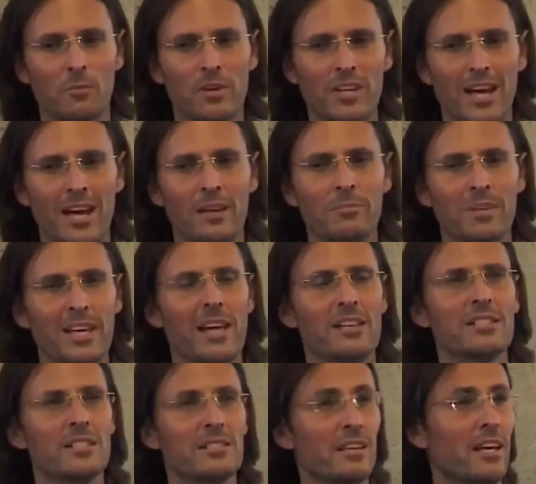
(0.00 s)
without me
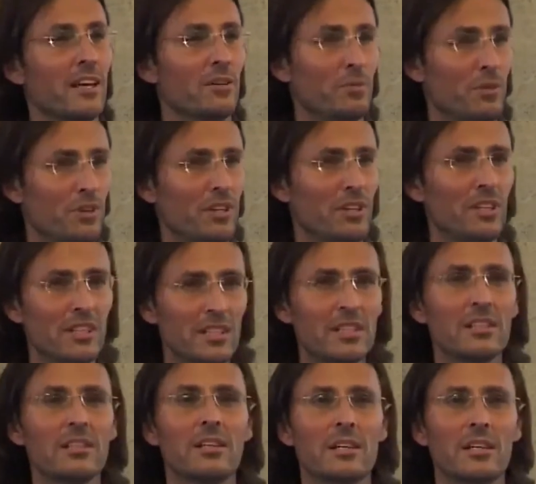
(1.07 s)
actually saying a word,
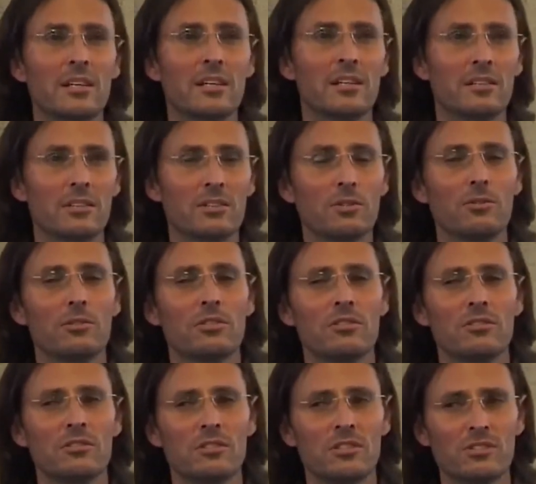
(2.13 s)
the court
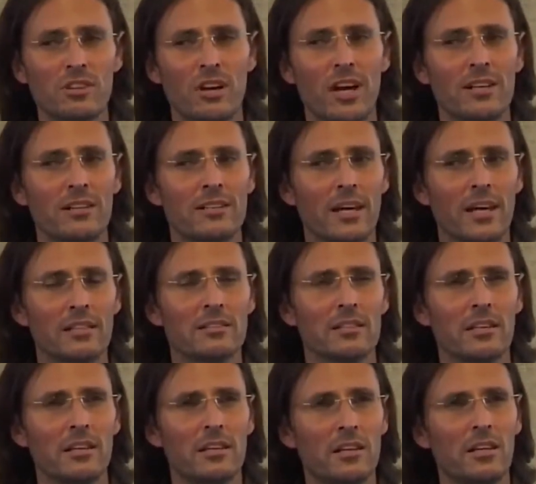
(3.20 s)
decided
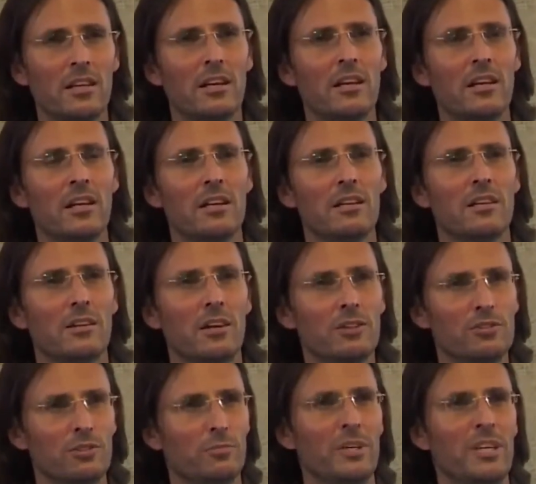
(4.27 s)
that I
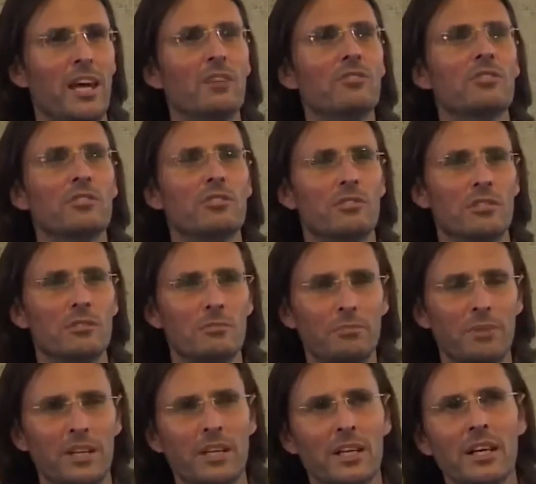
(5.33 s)
should be executed.
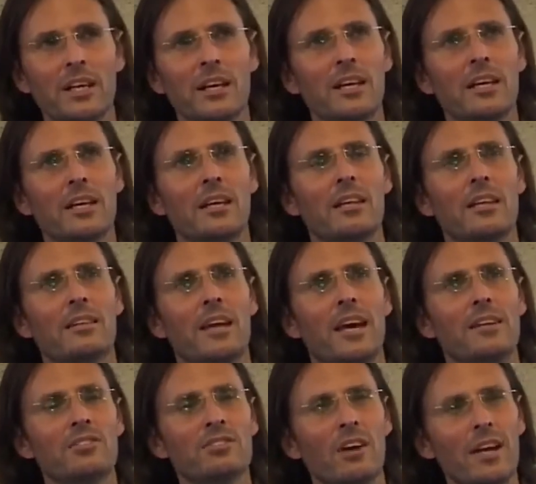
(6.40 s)
But
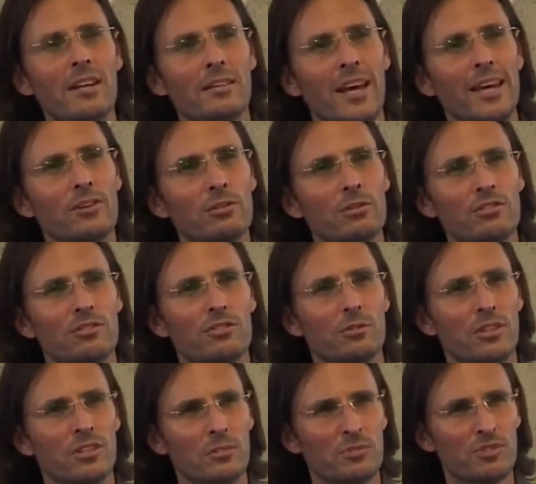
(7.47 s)
they decided they couldn't
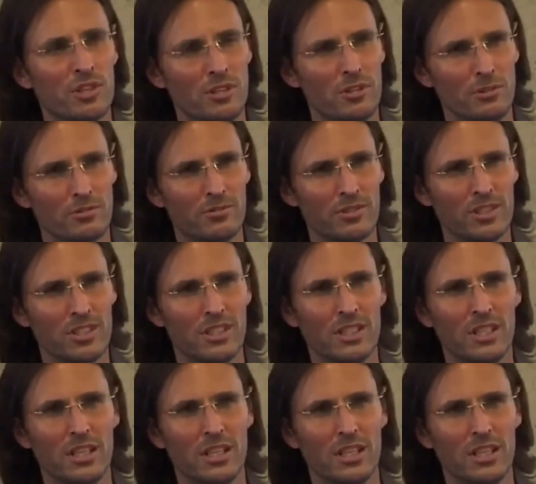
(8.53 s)
do it themselves.